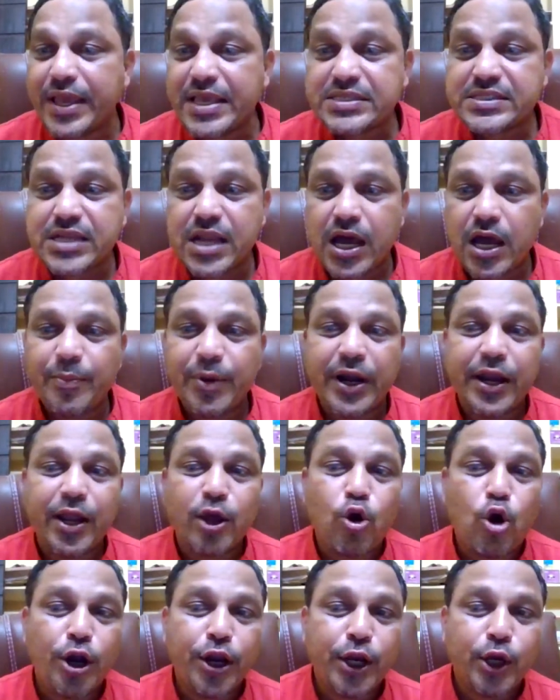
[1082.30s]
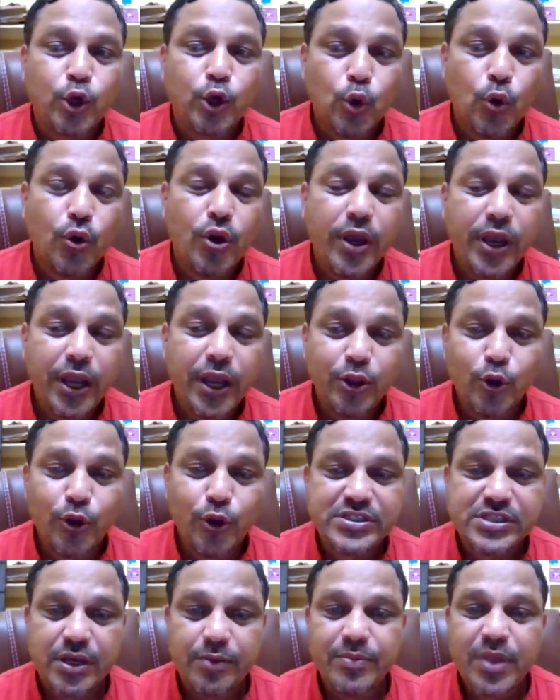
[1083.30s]
to Islam and according to
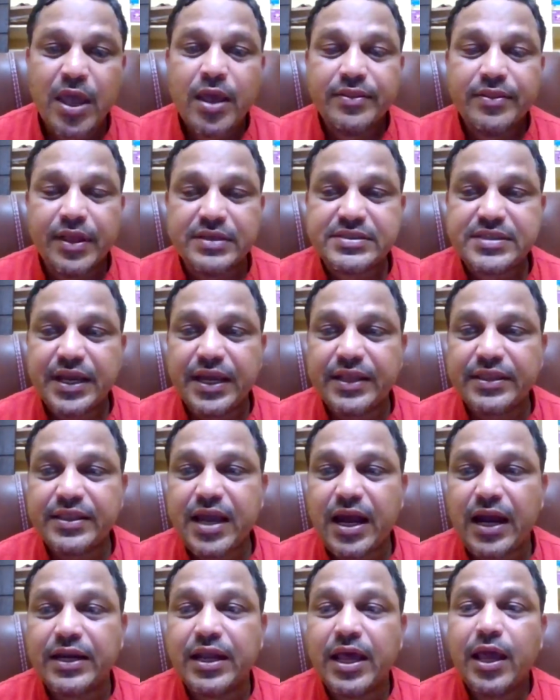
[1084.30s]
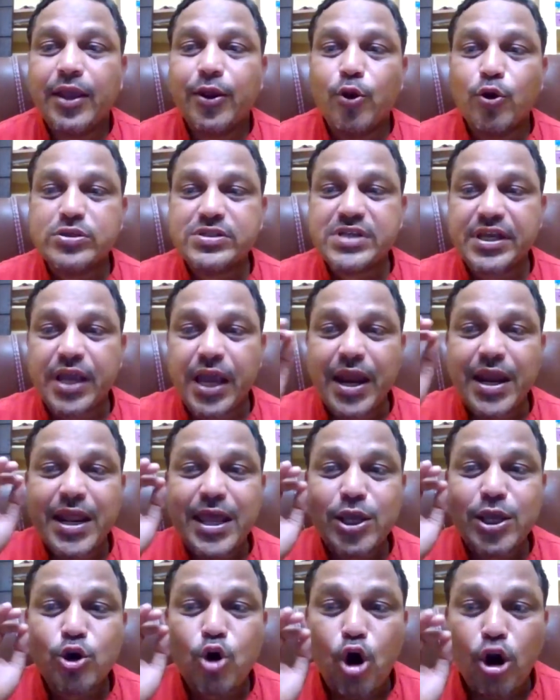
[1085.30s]
Hinduism, they say that using
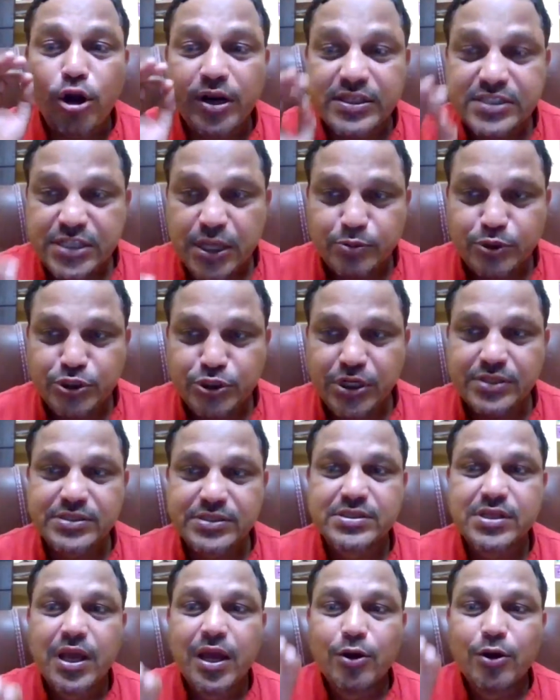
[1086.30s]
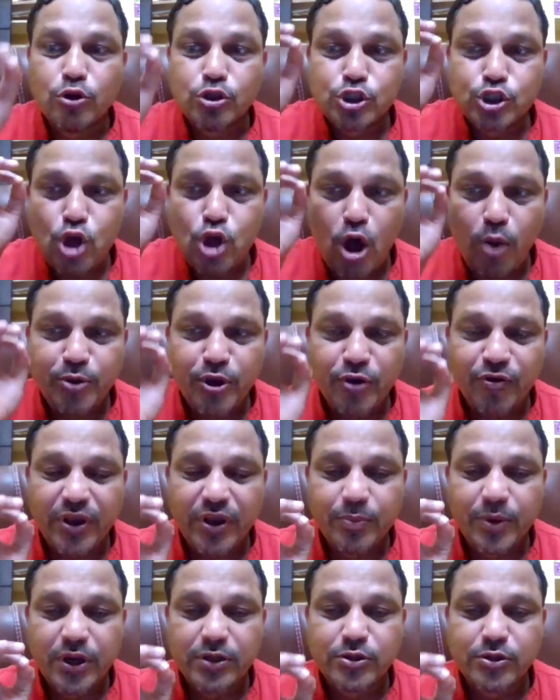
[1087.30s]
any contraceptions to stop
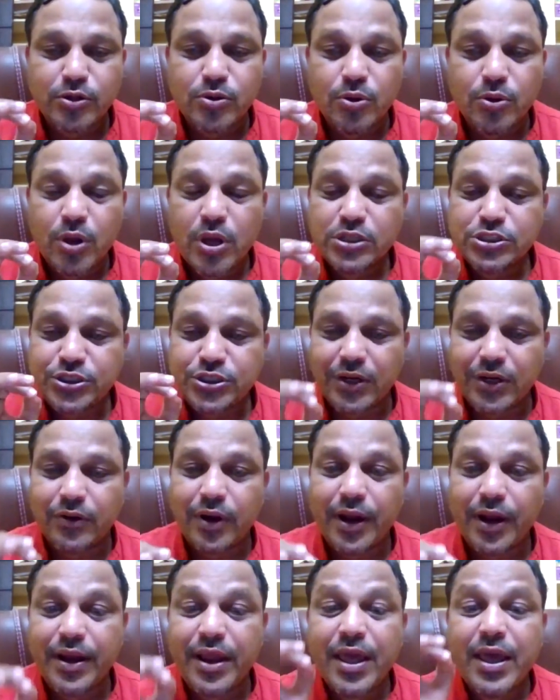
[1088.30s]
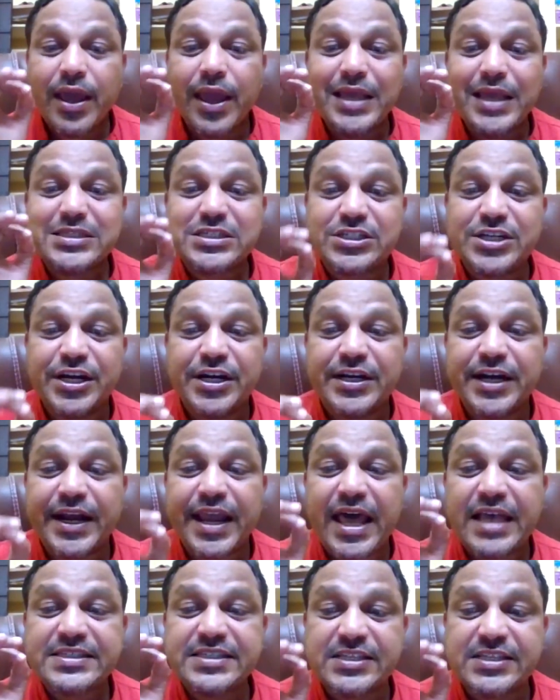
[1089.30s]
giving birth to children is
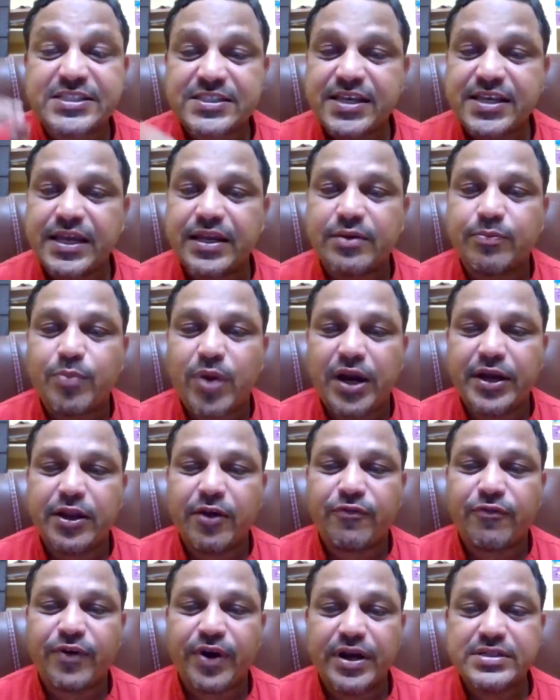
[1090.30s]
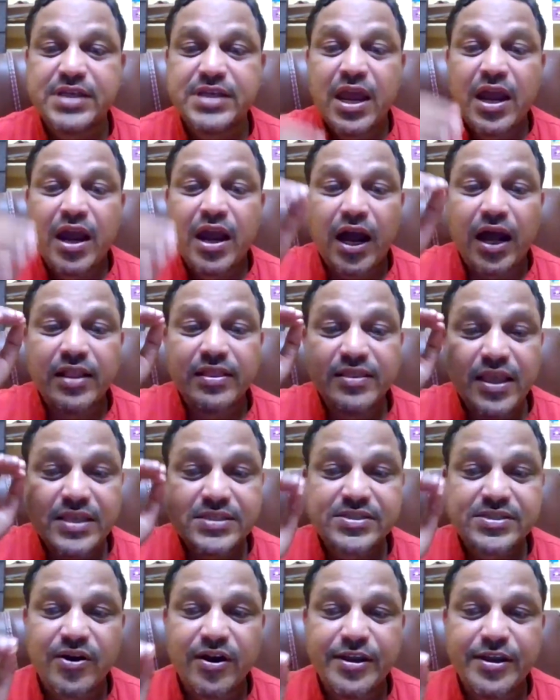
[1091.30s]
treated as a sin, my dear friends. And
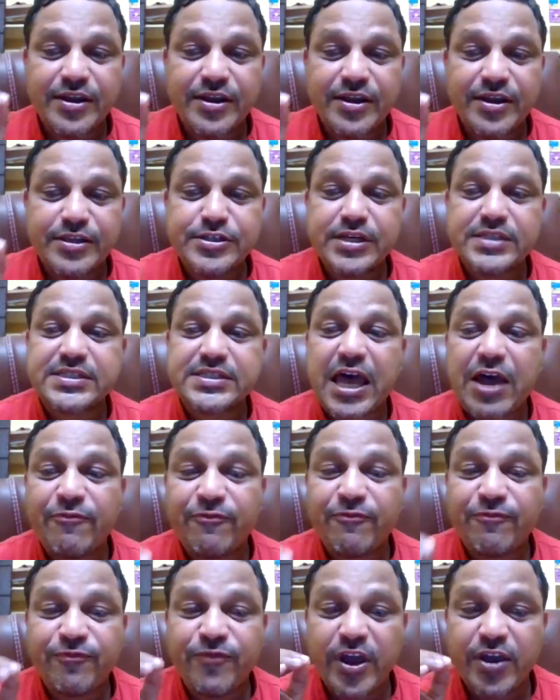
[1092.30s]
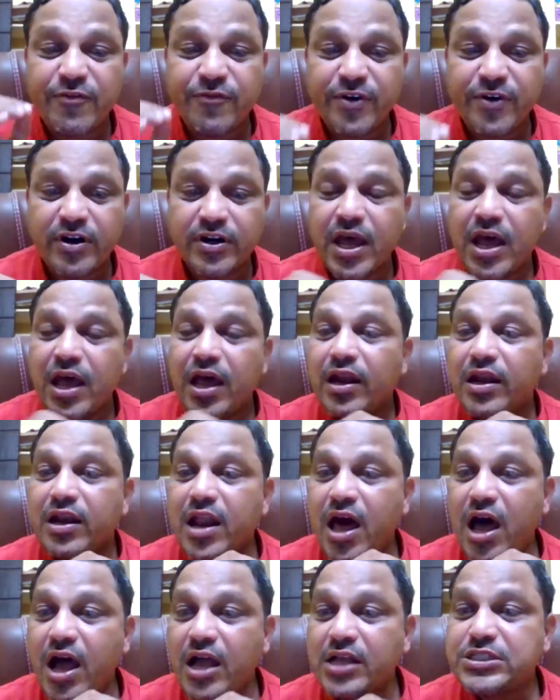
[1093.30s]
these religions have favored
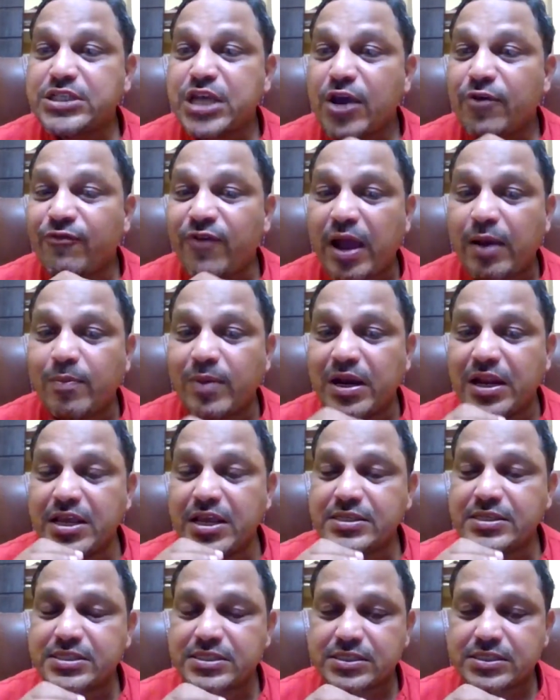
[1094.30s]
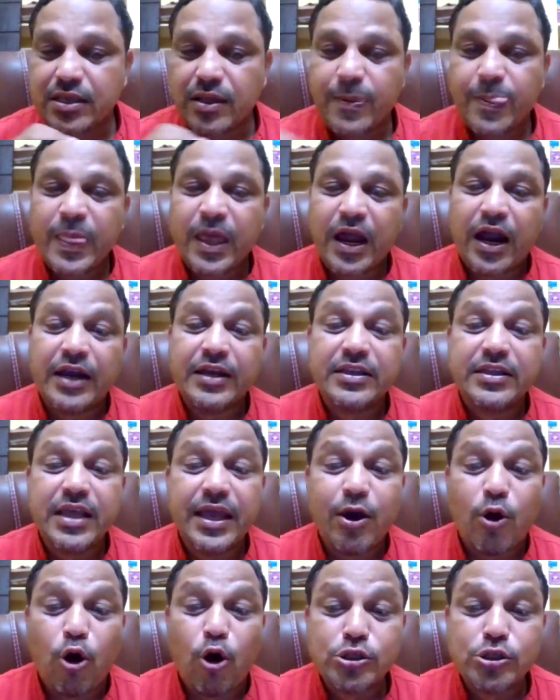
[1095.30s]
large families and
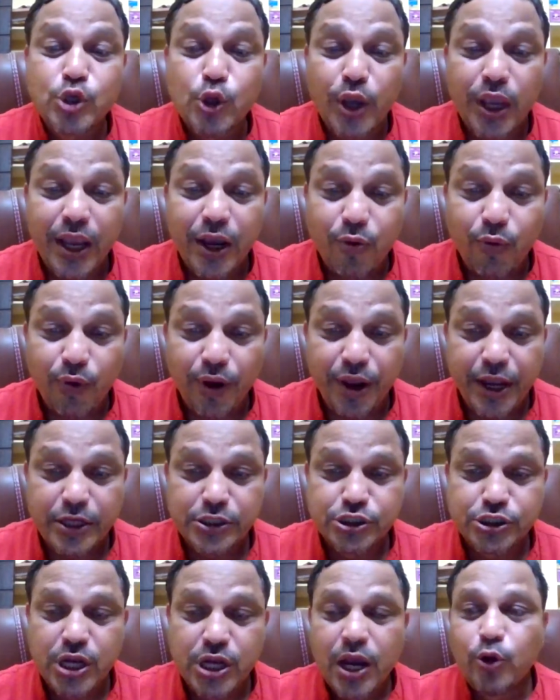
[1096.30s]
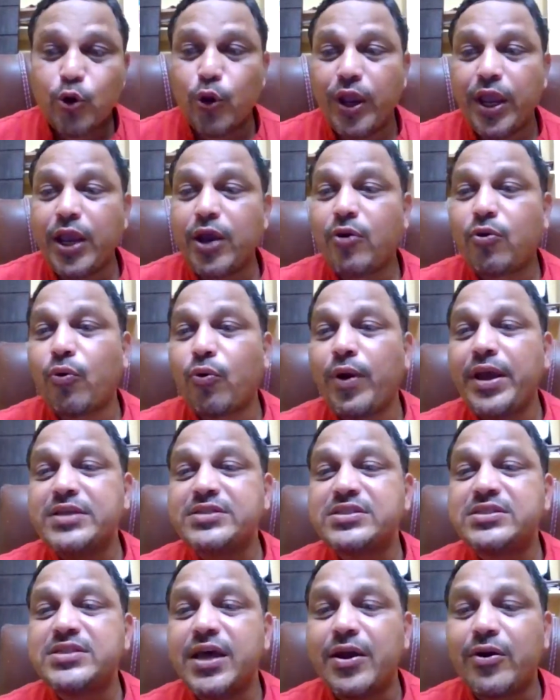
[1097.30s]
they also encourage to
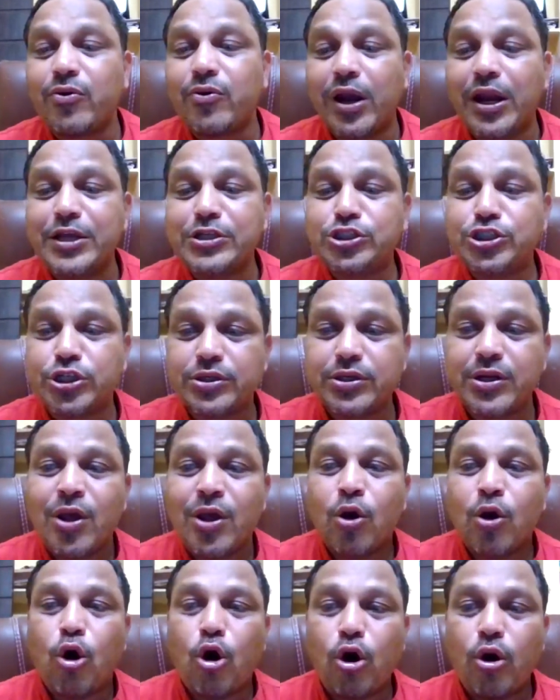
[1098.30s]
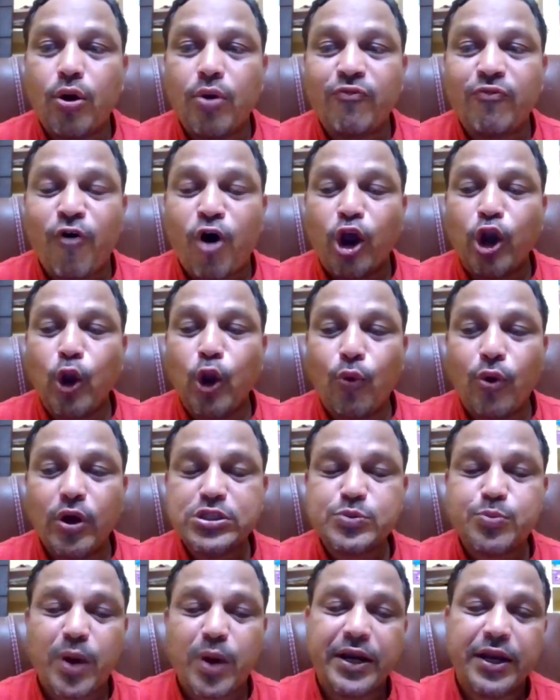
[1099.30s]
increase their religion or
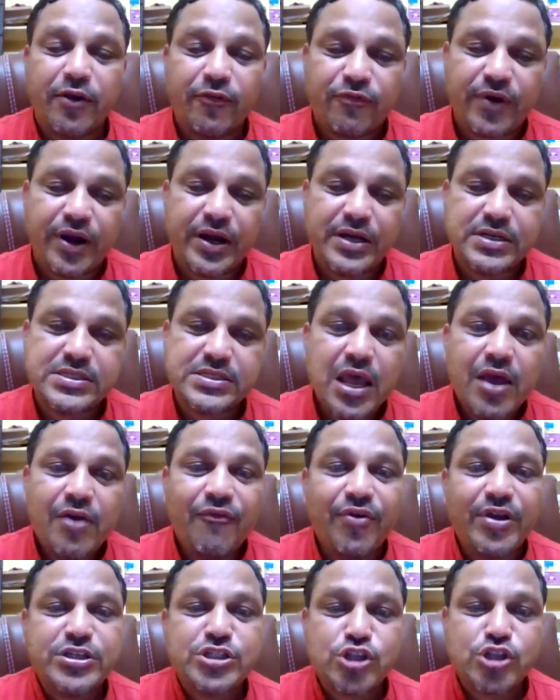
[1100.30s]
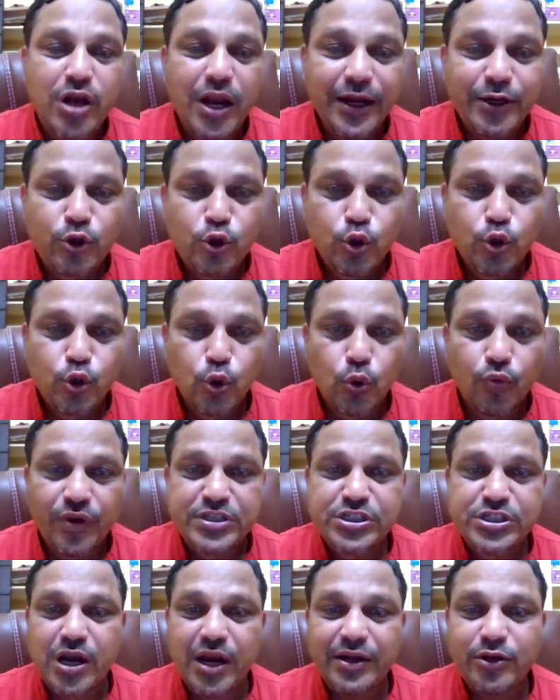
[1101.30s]
followers, my dear friends, which led to
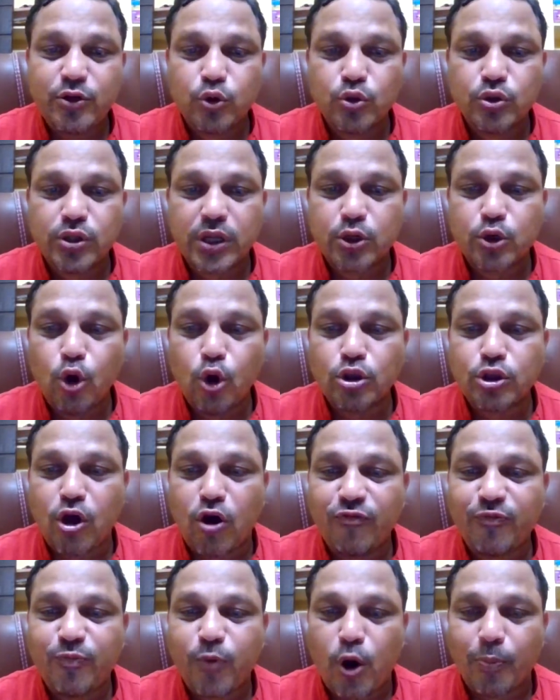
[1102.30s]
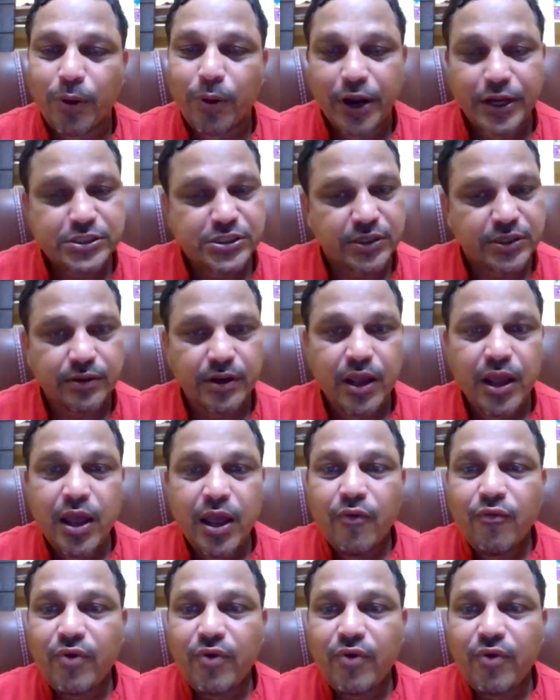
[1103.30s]
the growth of population.